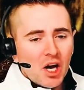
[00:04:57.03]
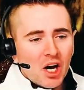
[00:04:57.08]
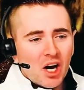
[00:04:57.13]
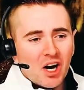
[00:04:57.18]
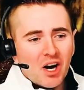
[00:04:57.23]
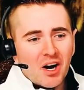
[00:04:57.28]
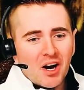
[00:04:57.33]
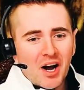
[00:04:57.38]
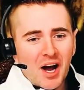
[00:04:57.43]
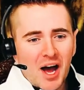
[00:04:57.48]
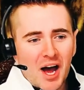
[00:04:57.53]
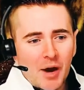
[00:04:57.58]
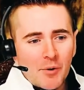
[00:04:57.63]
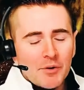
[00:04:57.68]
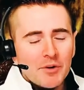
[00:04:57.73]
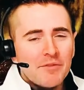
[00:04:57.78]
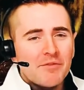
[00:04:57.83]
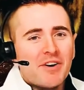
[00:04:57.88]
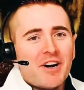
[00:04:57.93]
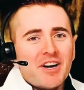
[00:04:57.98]
I
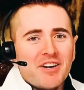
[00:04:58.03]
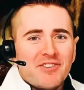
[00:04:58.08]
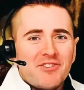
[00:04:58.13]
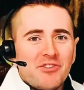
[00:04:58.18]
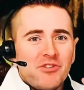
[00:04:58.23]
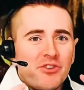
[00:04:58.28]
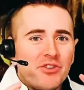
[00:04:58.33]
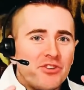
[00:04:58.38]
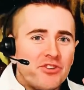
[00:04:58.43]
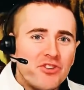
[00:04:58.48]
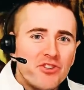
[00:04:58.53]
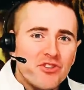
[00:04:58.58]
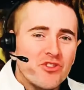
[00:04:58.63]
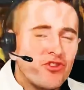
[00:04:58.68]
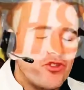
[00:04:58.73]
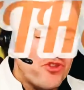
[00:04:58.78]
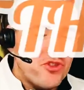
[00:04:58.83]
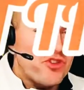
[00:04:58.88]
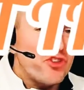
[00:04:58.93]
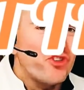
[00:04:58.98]
would advise you to
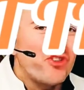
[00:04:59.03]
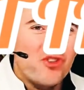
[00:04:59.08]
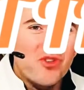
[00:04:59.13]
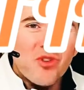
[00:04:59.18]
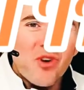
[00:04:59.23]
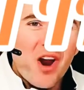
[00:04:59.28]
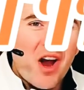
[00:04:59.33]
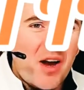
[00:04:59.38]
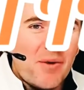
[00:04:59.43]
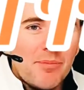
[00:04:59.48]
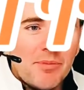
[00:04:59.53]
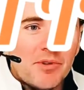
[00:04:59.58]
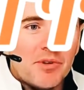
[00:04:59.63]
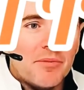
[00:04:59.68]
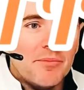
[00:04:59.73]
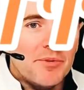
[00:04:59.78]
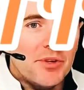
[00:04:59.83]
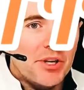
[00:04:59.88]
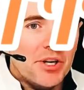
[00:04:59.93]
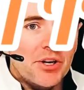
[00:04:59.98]
just drop
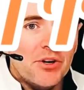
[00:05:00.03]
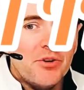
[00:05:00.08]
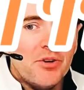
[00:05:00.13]
them, you know.